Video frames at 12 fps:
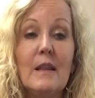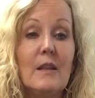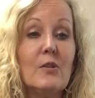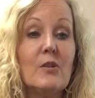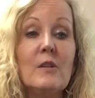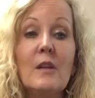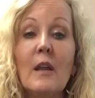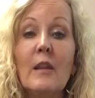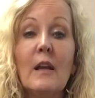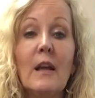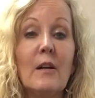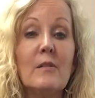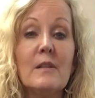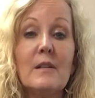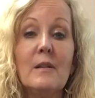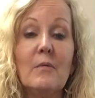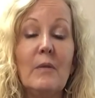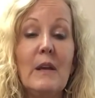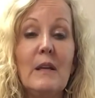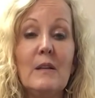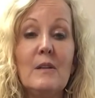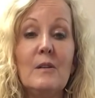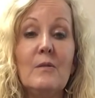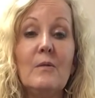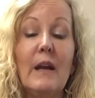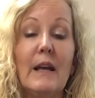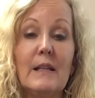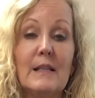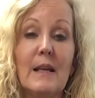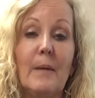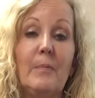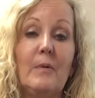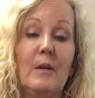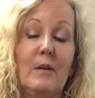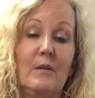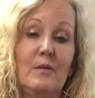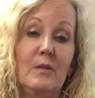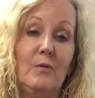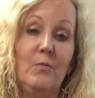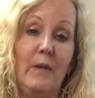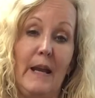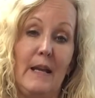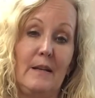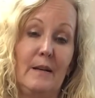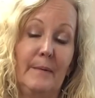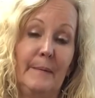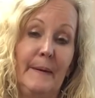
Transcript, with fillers: there's nothing else that we can do except to wait.